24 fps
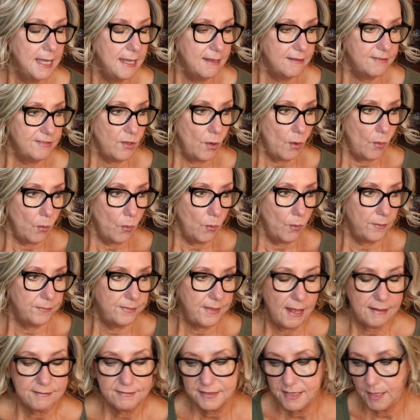So
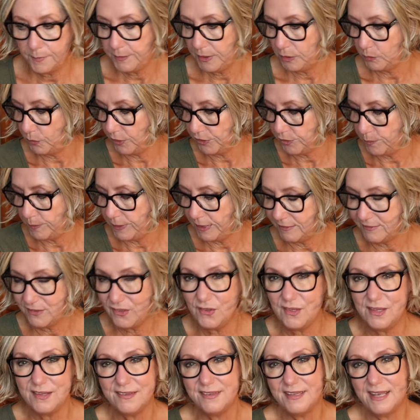that's coming with me. So
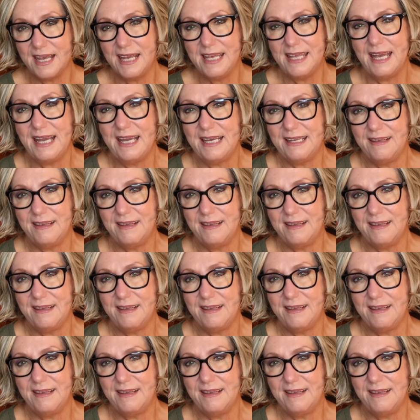there's a,